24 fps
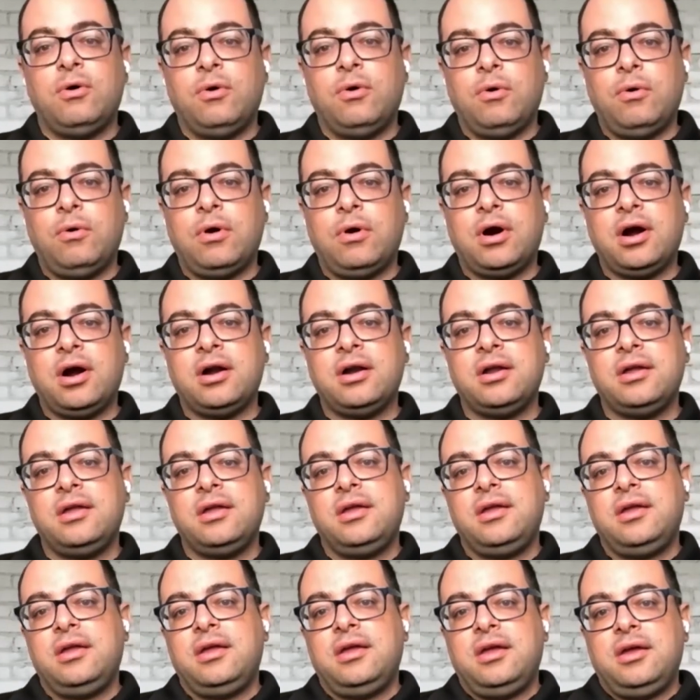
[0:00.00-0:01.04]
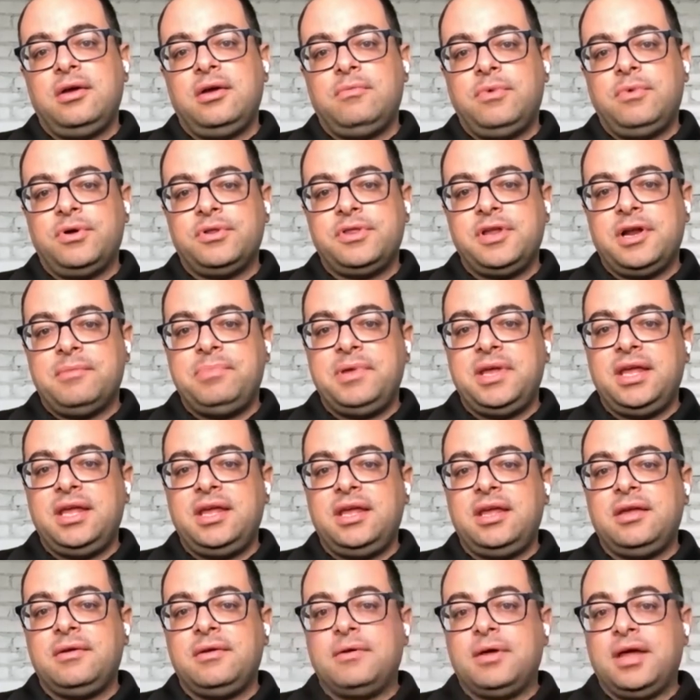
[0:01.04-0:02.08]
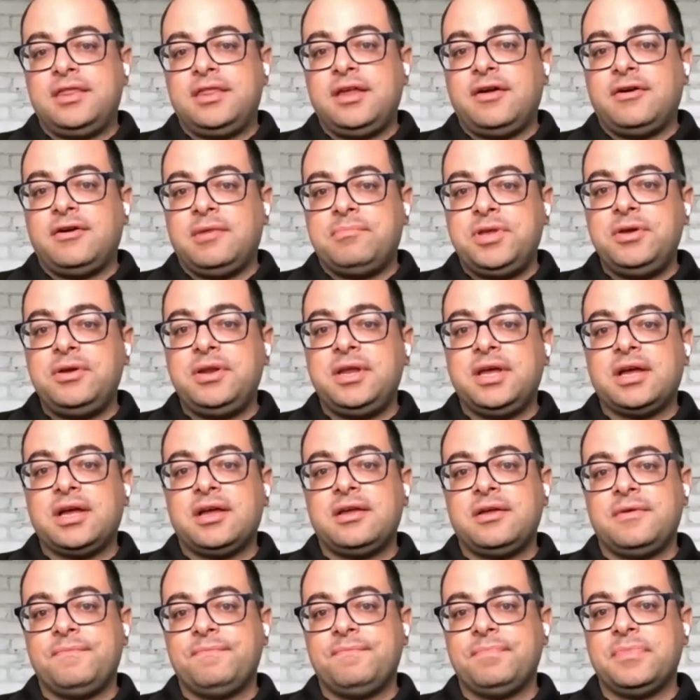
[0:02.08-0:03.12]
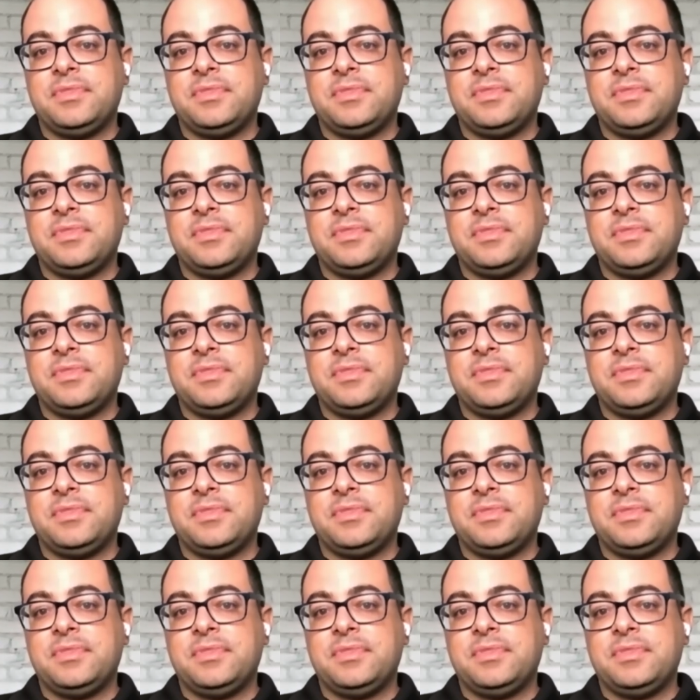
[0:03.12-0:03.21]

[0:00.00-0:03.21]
Or will there be a therapeutic,